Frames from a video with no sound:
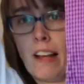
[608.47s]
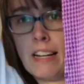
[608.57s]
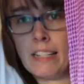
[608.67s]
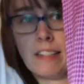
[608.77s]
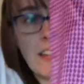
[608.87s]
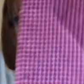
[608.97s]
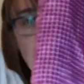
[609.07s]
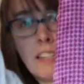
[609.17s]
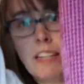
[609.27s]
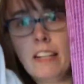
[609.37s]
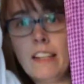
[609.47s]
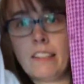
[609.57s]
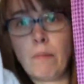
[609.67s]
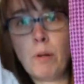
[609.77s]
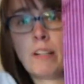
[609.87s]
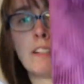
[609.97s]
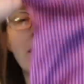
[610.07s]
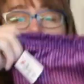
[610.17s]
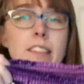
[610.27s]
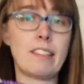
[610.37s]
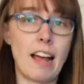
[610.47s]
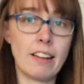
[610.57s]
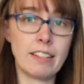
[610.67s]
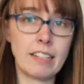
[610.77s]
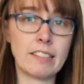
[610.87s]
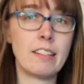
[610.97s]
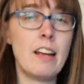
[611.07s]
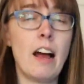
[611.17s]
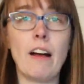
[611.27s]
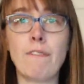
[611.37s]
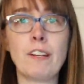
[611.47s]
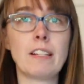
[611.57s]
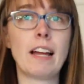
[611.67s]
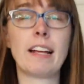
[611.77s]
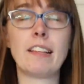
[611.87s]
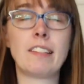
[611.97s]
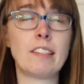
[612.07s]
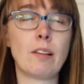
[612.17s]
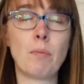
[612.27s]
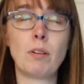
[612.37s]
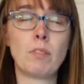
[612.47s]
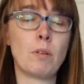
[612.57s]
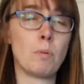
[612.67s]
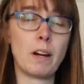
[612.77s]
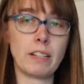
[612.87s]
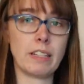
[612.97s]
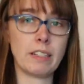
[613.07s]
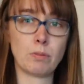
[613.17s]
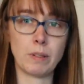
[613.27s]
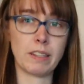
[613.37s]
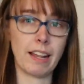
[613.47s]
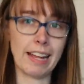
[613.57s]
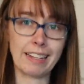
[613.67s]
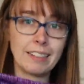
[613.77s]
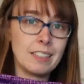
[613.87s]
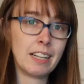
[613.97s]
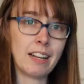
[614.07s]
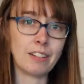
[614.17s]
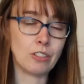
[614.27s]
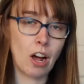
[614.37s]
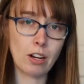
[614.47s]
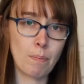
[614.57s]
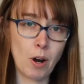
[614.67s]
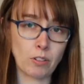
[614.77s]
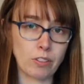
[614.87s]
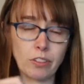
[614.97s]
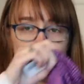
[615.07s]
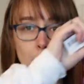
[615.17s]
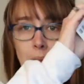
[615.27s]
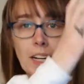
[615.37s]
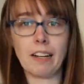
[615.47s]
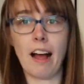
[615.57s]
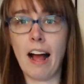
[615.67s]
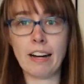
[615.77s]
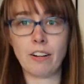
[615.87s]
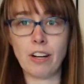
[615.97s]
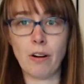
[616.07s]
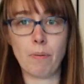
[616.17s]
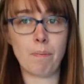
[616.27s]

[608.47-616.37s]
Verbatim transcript: I think someone could style these. I feel like I see someone wearing these with, like, Doc Martens or something. I don't know.